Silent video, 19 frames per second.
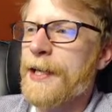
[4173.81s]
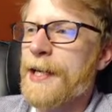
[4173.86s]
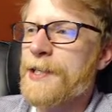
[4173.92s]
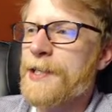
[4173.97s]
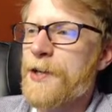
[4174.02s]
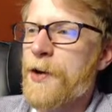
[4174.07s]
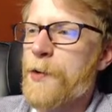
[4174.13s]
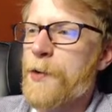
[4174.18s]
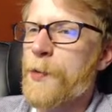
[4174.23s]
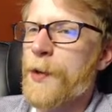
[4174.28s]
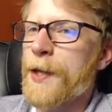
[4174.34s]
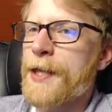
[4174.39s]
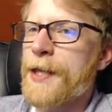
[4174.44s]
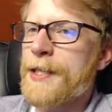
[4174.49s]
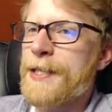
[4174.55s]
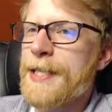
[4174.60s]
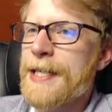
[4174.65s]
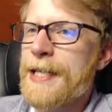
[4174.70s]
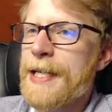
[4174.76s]
He's going
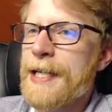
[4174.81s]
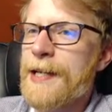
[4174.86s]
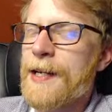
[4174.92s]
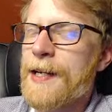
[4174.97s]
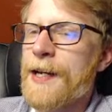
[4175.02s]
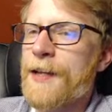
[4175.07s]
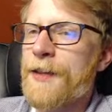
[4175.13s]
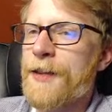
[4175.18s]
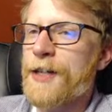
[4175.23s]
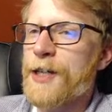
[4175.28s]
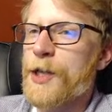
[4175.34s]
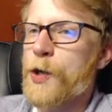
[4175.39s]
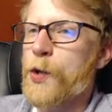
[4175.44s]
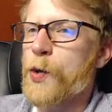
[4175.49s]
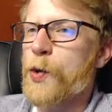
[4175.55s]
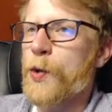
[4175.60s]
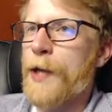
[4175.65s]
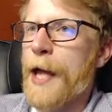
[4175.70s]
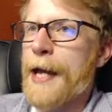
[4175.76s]
with D, the
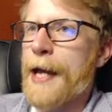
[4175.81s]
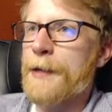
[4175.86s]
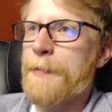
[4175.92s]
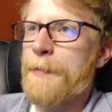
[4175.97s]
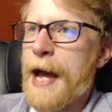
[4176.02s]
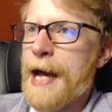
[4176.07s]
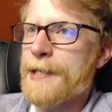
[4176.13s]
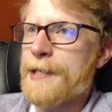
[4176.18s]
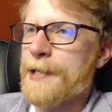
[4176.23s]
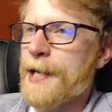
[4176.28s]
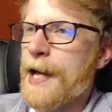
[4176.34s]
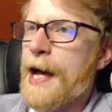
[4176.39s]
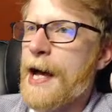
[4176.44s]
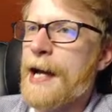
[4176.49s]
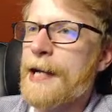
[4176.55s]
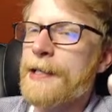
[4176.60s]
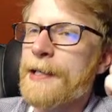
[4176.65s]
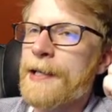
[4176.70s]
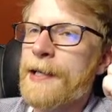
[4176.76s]
Kool-Aid
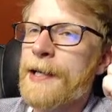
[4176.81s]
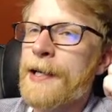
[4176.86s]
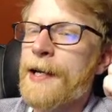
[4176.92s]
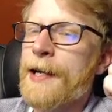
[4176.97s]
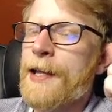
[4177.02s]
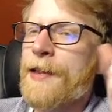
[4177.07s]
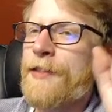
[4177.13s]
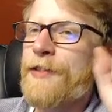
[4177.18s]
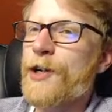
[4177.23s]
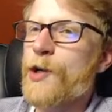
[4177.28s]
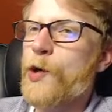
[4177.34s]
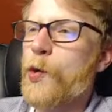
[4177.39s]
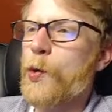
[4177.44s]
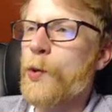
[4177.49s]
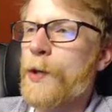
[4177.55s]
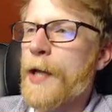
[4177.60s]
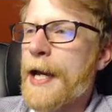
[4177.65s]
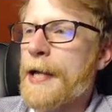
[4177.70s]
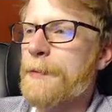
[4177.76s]
mascot, the
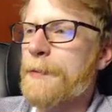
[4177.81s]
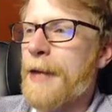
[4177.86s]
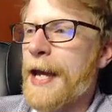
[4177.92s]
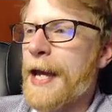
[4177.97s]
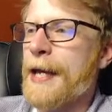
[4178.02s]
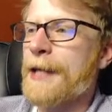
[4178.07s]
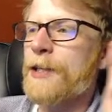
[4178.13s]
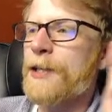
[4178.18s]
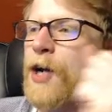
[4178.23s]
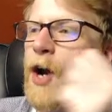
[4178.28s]
Kool-Aid man.